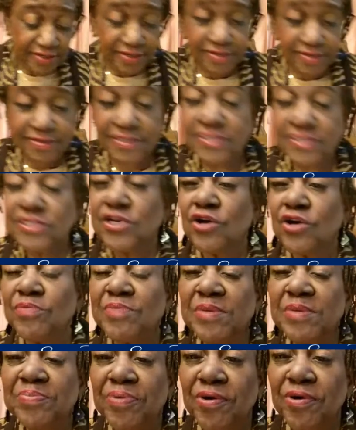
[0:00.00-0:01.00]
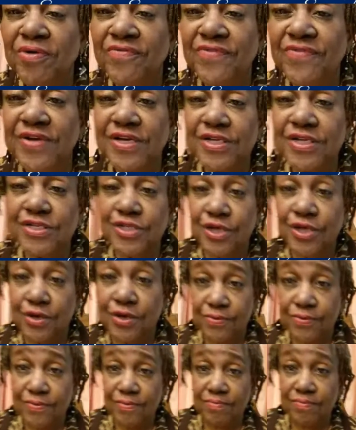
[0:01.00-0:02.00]
Is it going to be perfect? No,
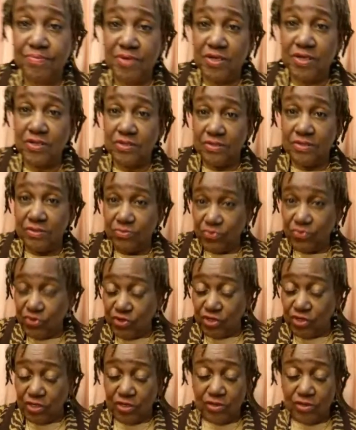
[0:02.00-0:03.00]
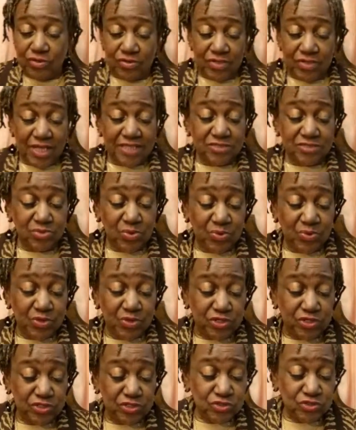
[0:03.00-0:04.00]
but that's what we're
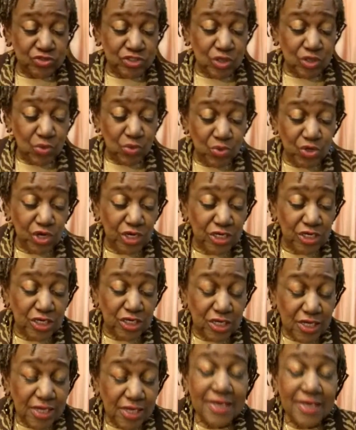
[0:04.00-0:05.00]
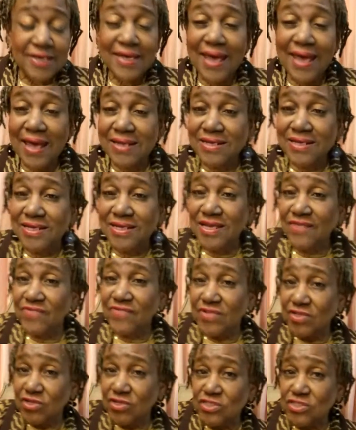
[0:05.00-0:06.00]
going to do. So we're going to kind of give a
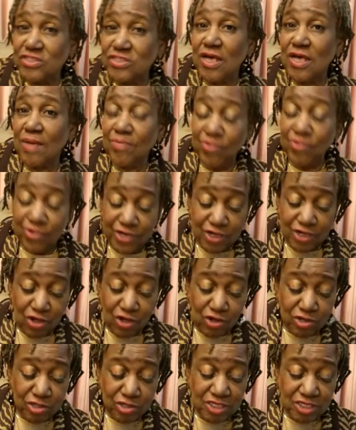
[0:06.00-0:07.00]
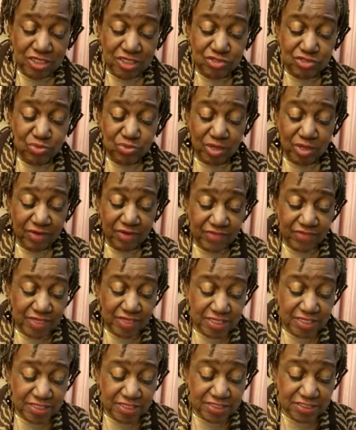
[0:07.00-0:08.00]
little summary on each one of
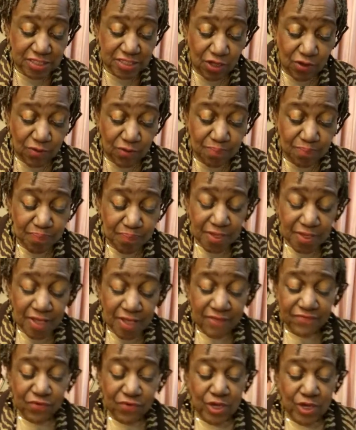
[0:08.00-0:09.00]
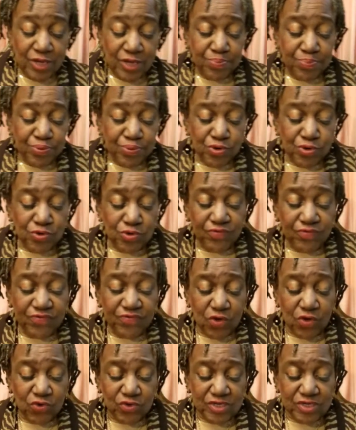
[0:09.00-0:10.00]
these. So for improved
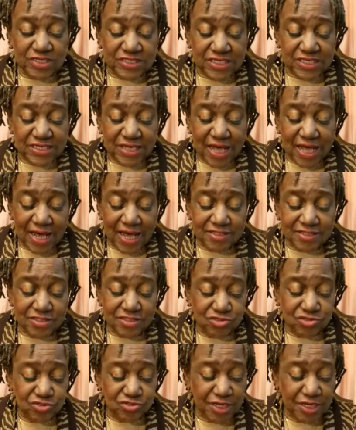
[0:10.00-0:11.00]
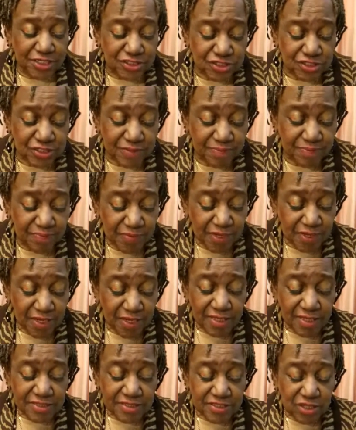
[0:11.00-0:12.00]
focus and concentration.
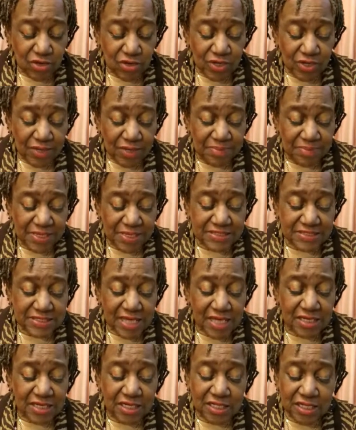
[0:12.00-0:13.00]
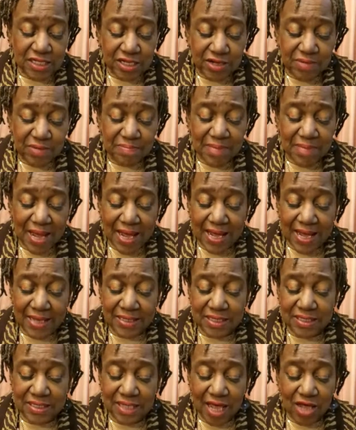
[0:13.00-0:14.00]
So it means a clear
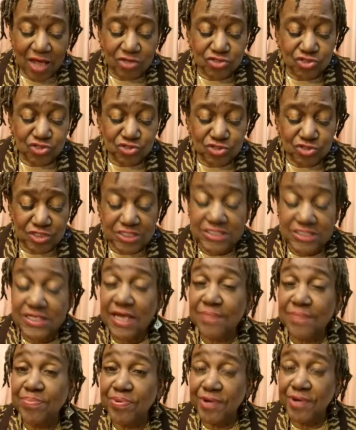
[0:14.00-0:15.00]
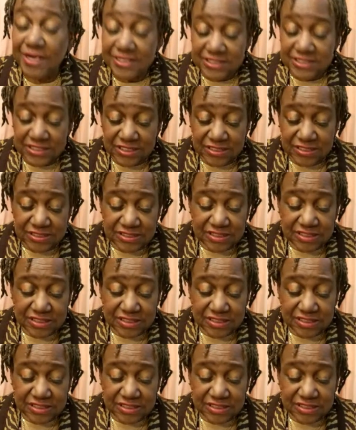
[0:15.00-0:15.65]
mind allows you to stay present